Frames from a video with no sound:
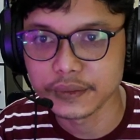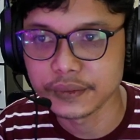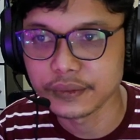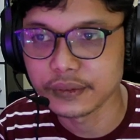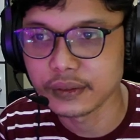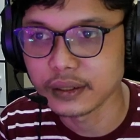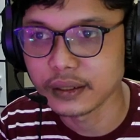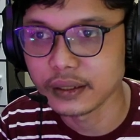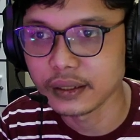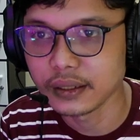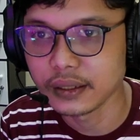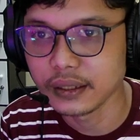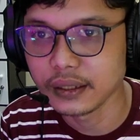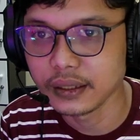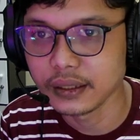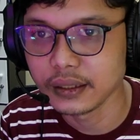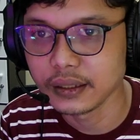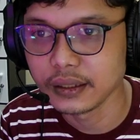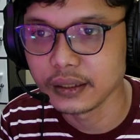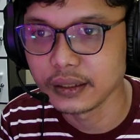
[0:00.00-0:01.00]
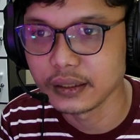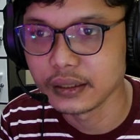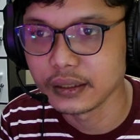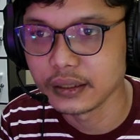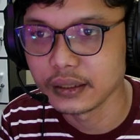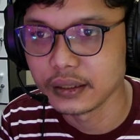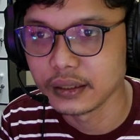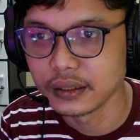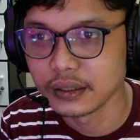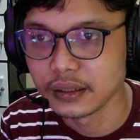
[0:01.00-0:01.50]
right?
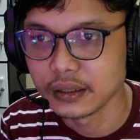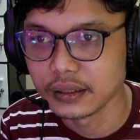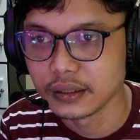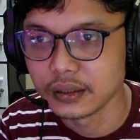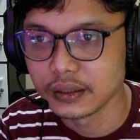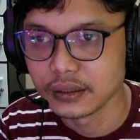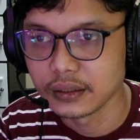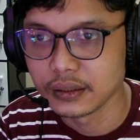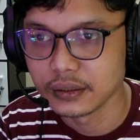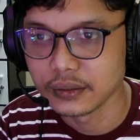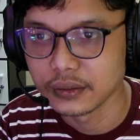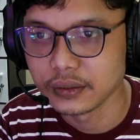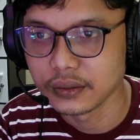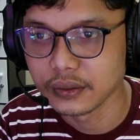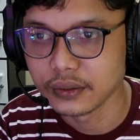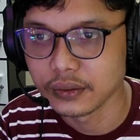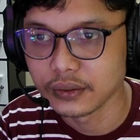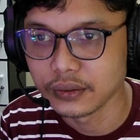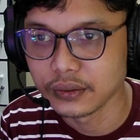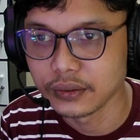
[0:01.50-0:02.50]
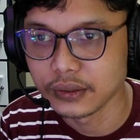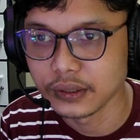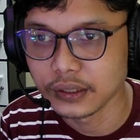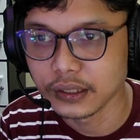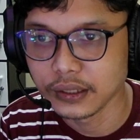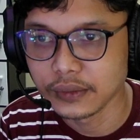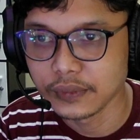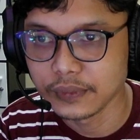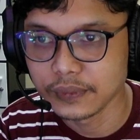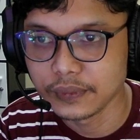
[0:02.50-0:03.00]
So
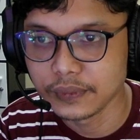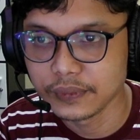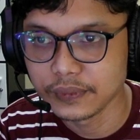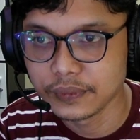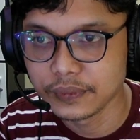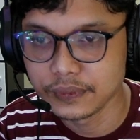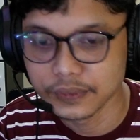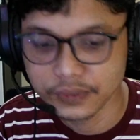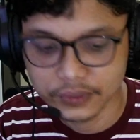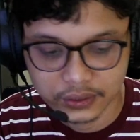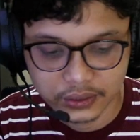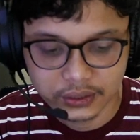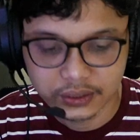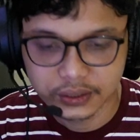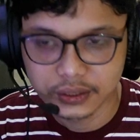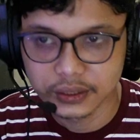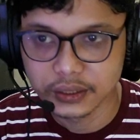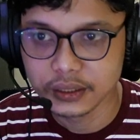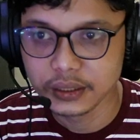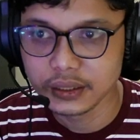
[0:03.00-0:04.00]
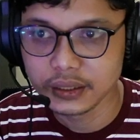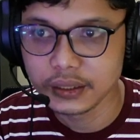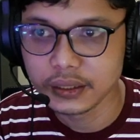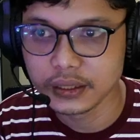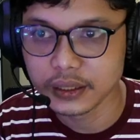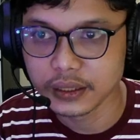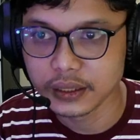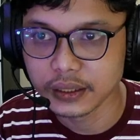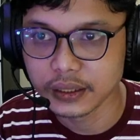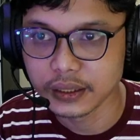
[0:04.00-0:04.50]
if
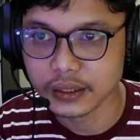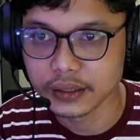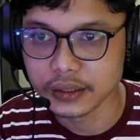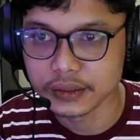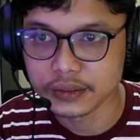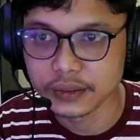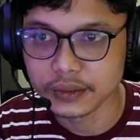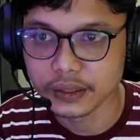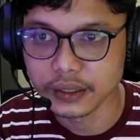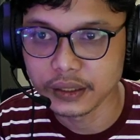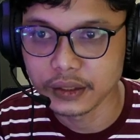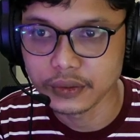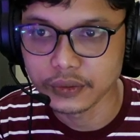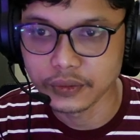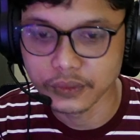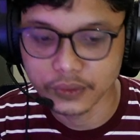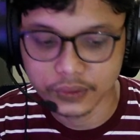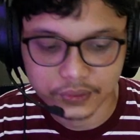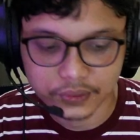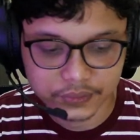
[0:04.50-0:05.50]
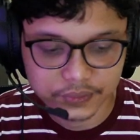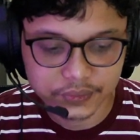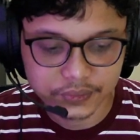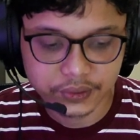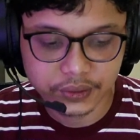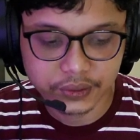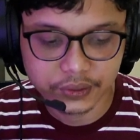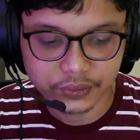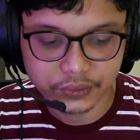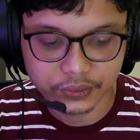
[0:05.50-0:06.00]
either x equals
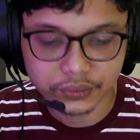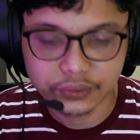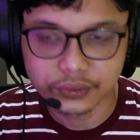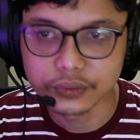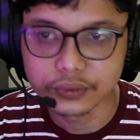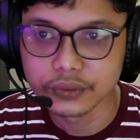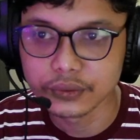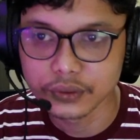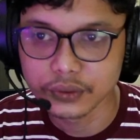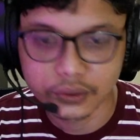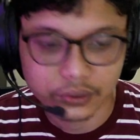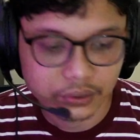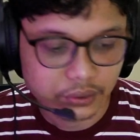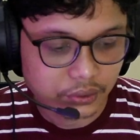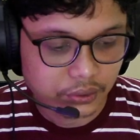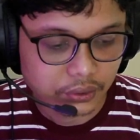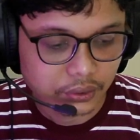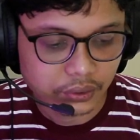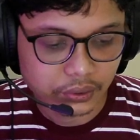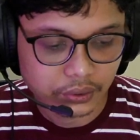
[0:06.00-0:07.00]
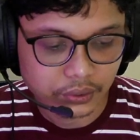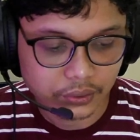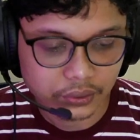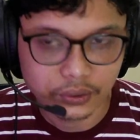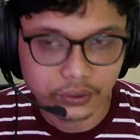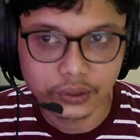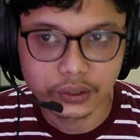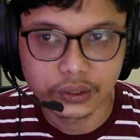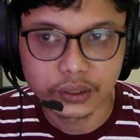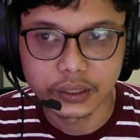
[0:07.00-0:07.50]
0, or
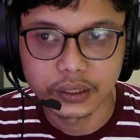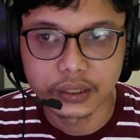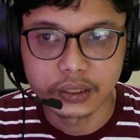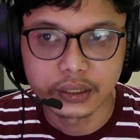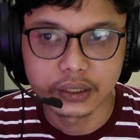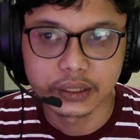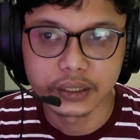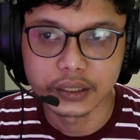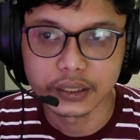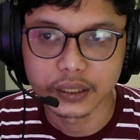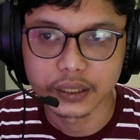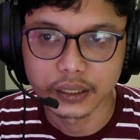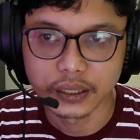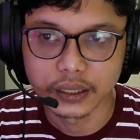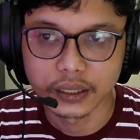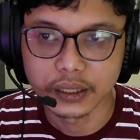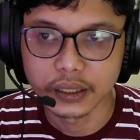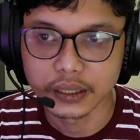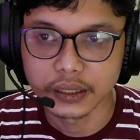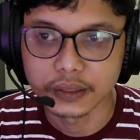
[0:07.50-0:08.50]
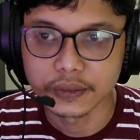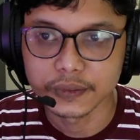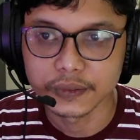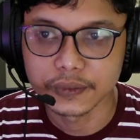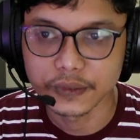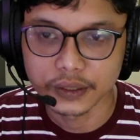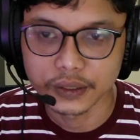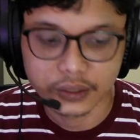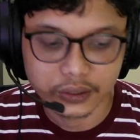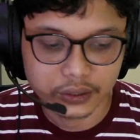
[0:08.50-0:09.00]
either x
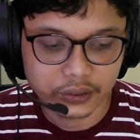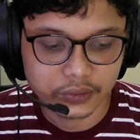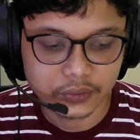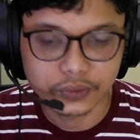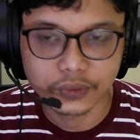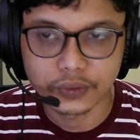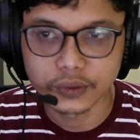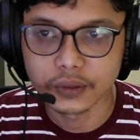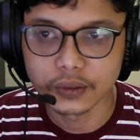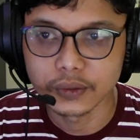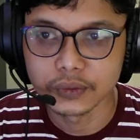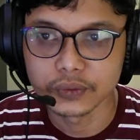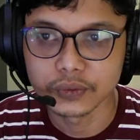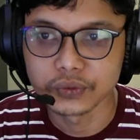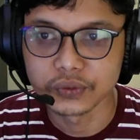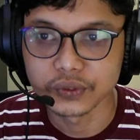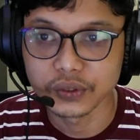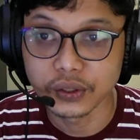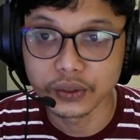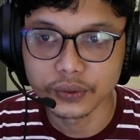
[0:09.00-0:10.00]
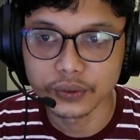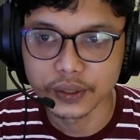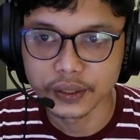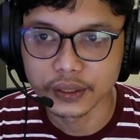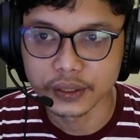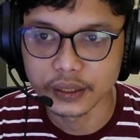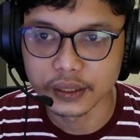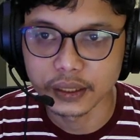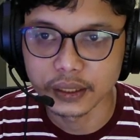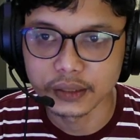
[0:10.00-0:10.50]
equal row
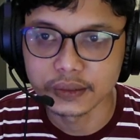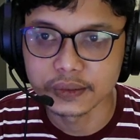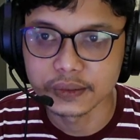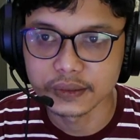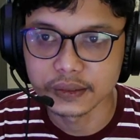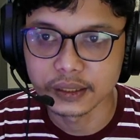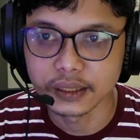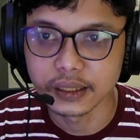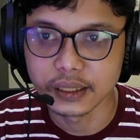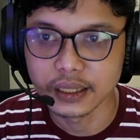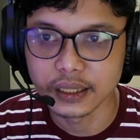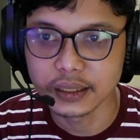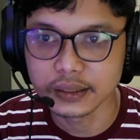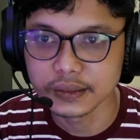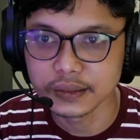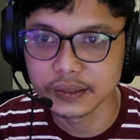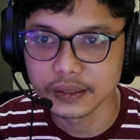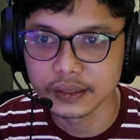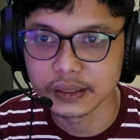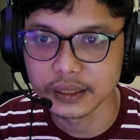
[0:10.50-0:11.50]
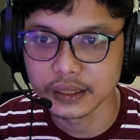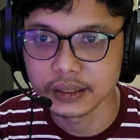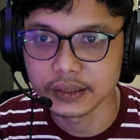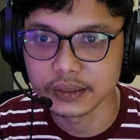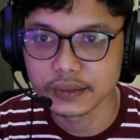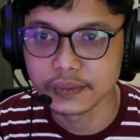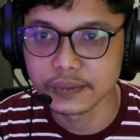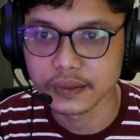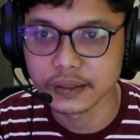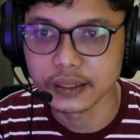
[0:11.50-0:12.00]
index, the last index
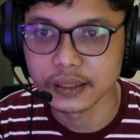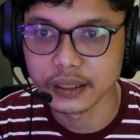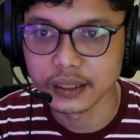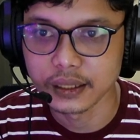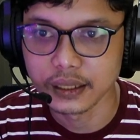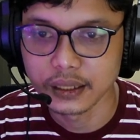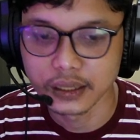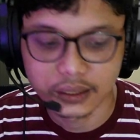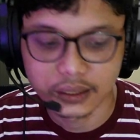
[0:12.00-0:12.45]
like that,